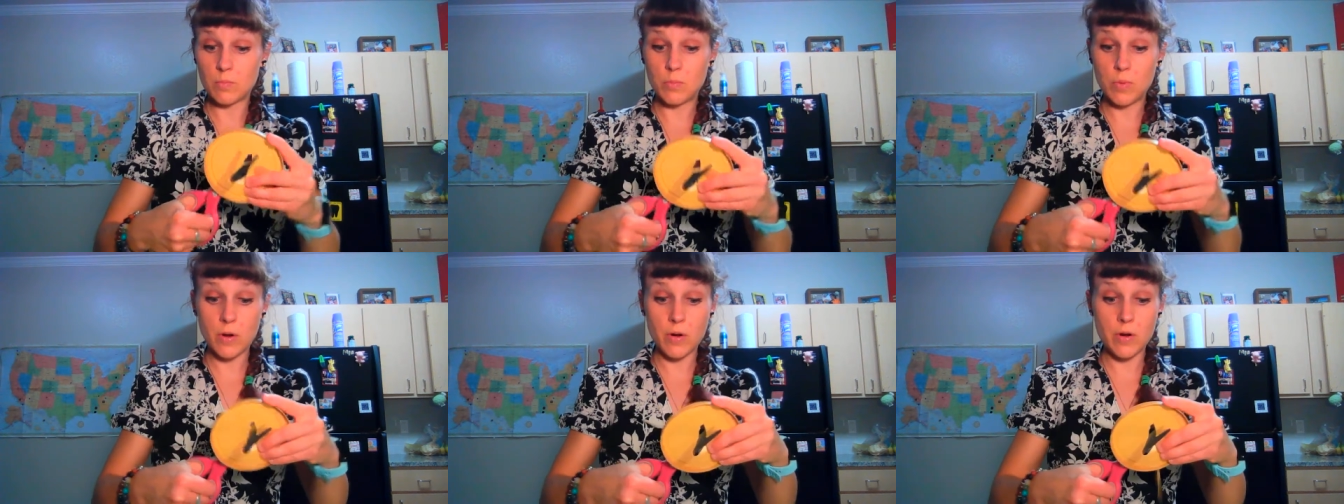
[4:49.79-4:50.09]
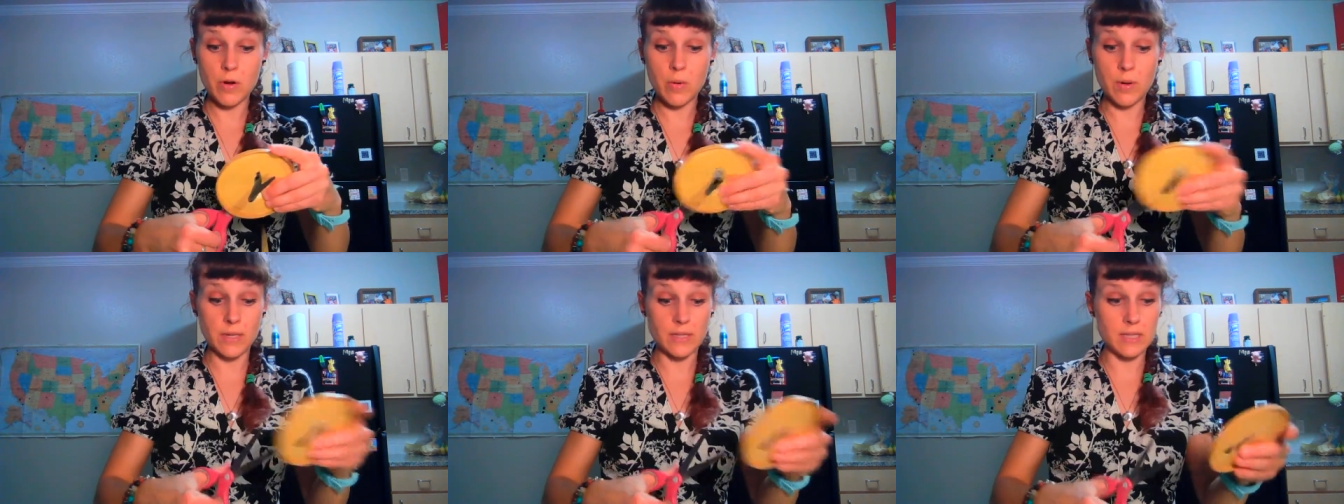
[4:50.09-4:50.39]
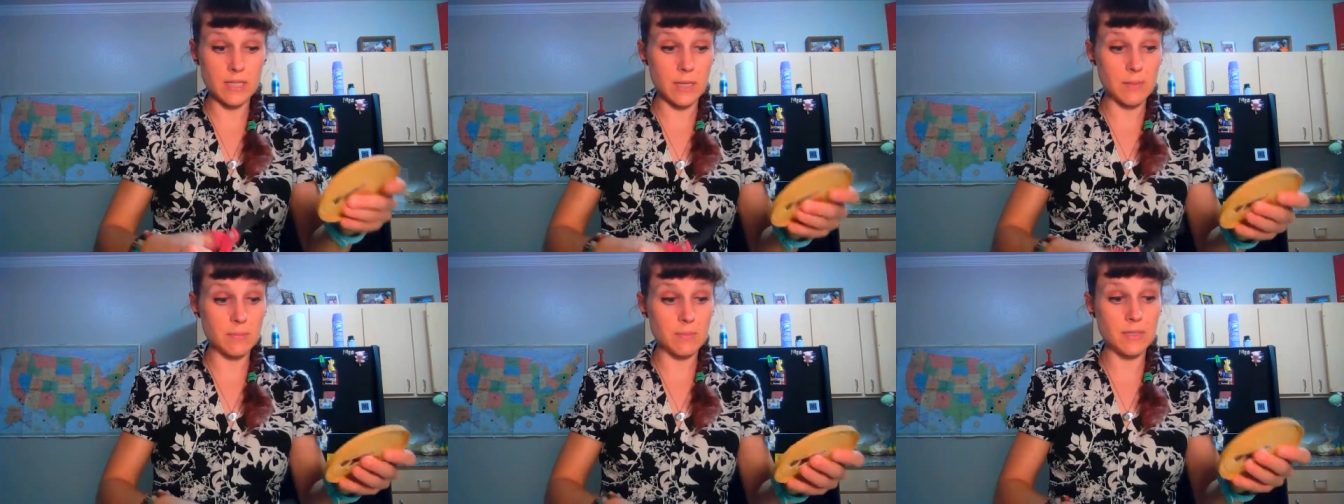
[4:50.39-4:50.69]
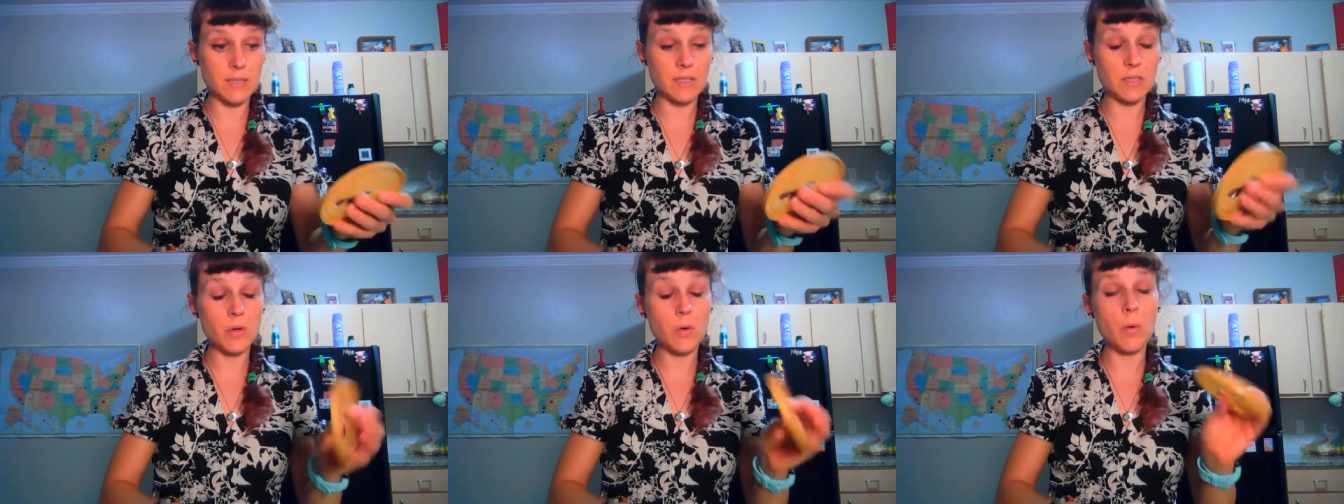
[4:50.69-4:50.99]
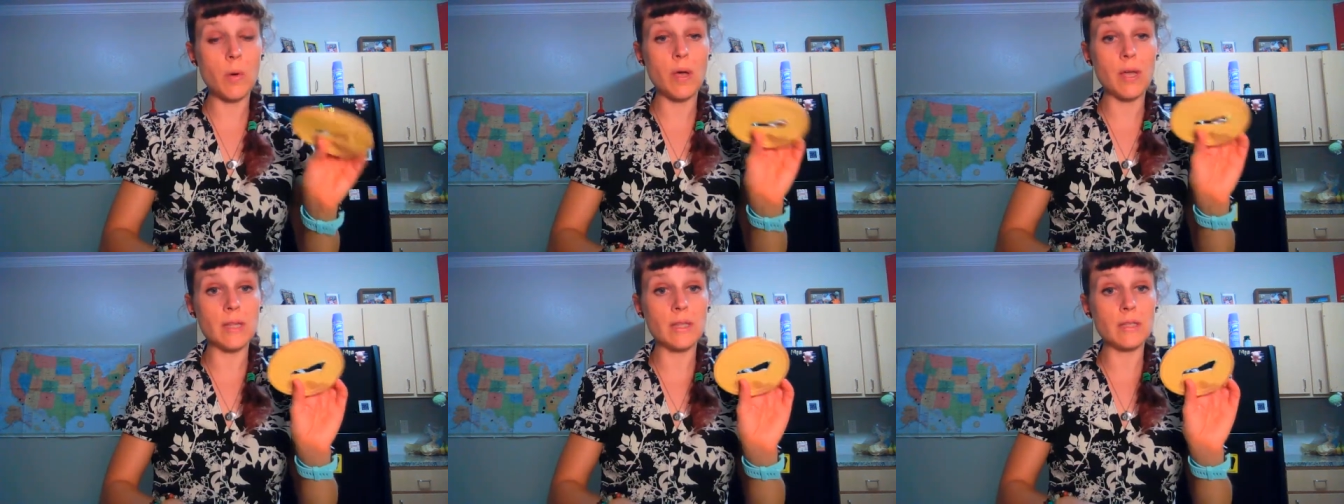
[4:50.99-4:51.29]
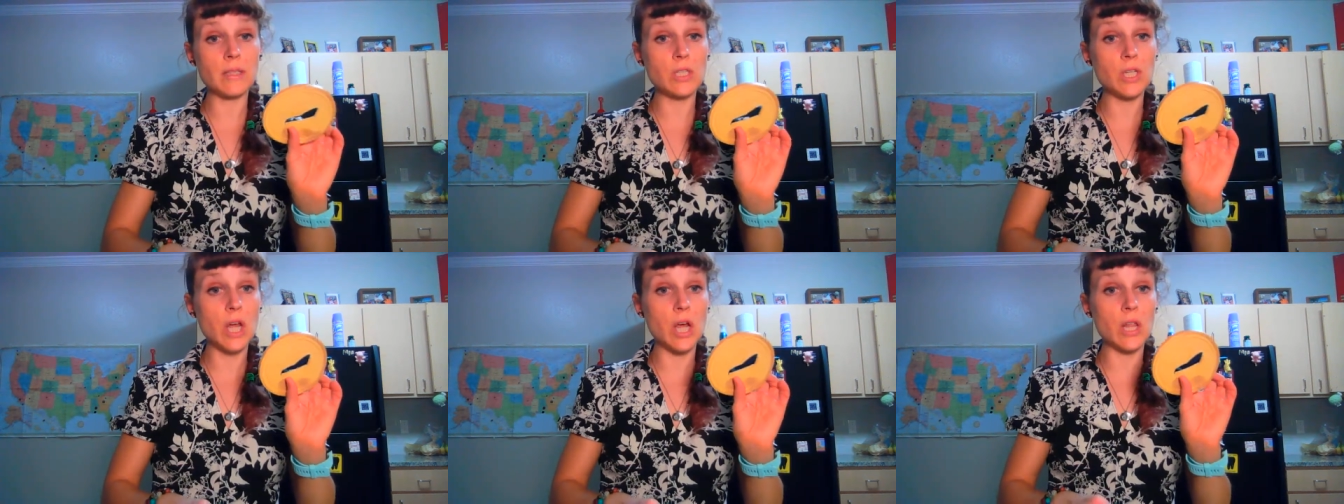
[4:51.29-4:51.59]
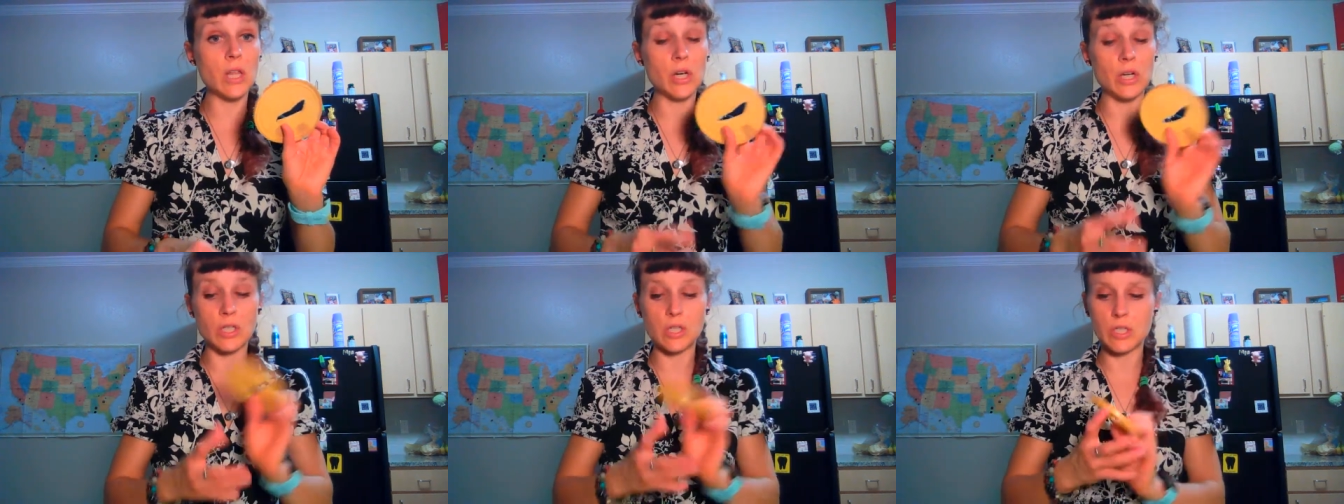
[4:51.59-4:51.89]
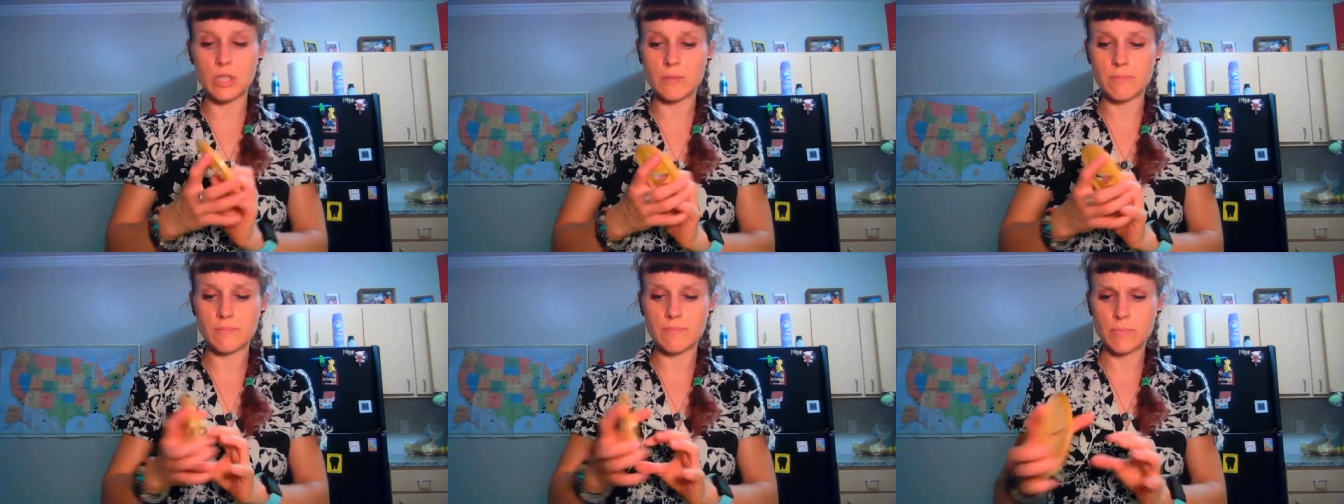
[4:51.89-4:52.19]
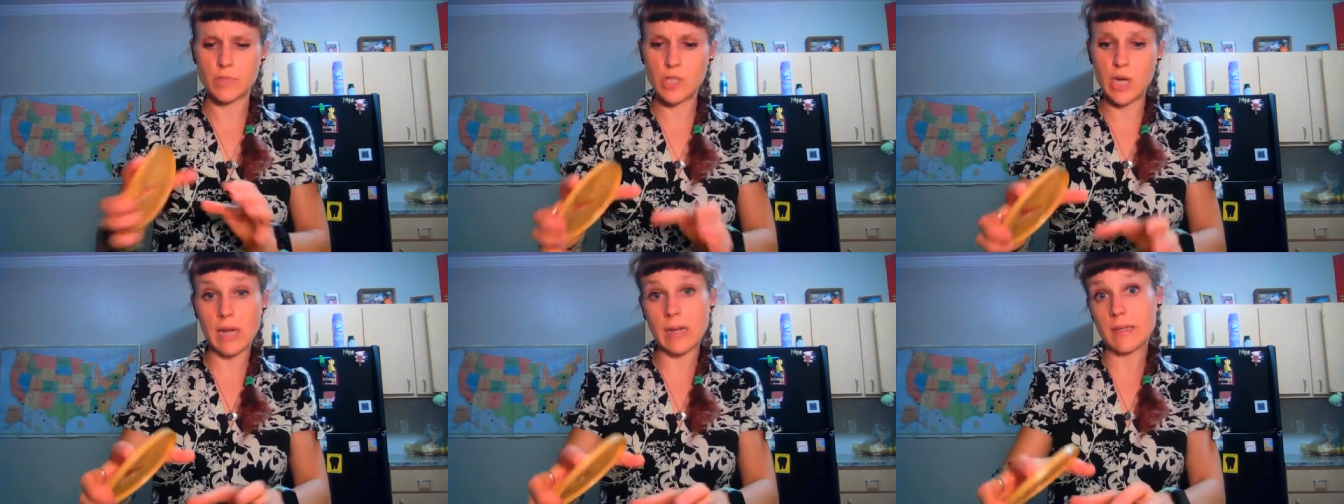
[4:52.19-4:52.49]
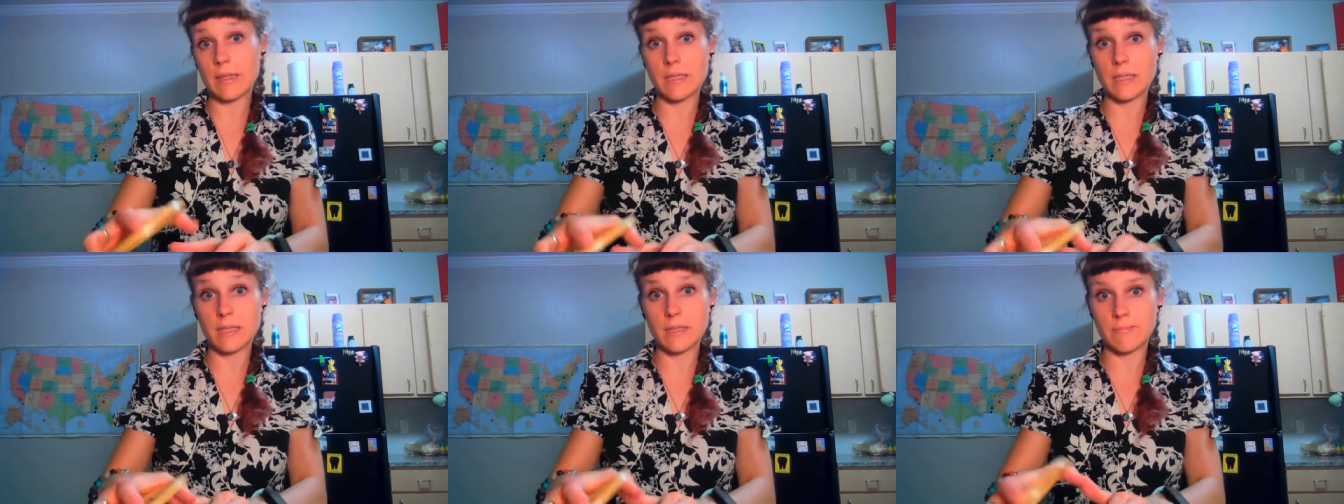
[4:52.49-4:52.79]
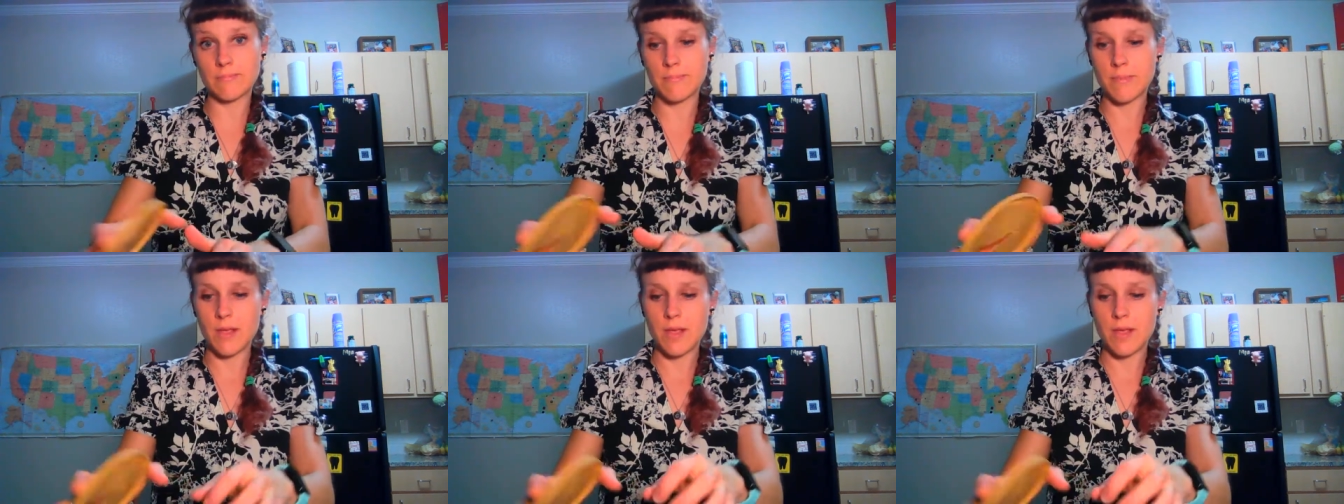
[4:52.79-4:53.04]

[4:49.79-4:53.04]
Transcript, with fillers: prayer request slips, coins, dollars, checks